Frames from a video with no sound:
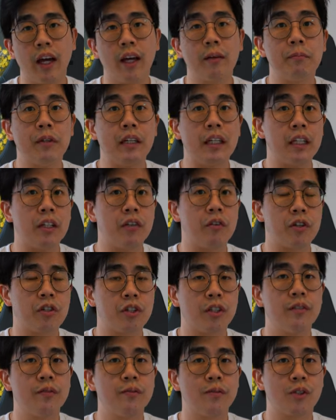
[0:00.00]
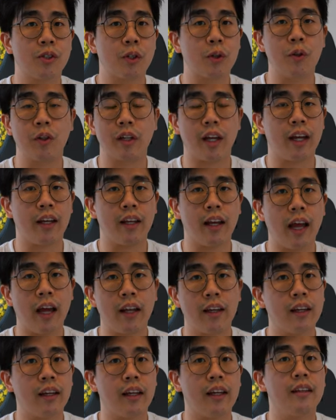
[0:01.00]
app integration, so you can
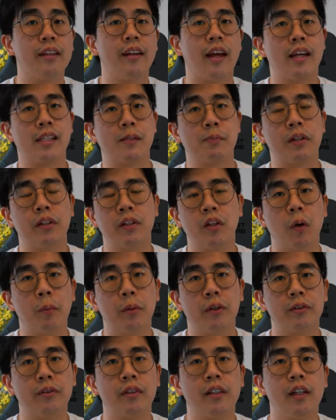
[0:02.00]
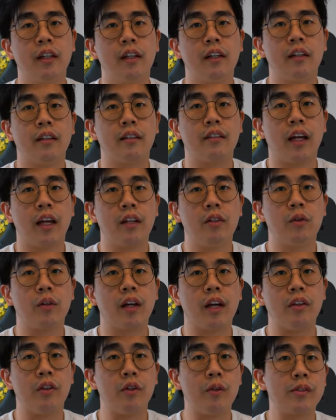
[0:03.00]
add it in as per normal. Then you
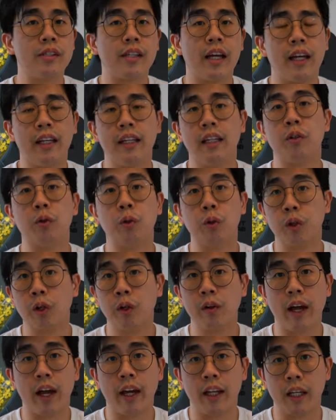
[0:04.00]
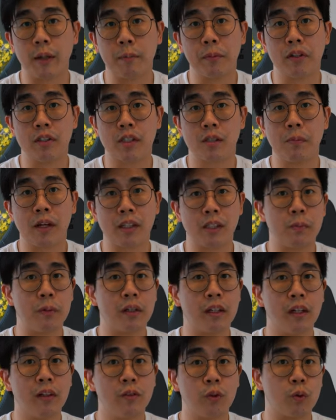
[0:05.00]
can use any Google-enabled smart
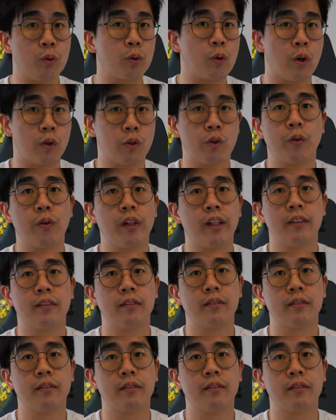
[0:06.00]
speaker to control it.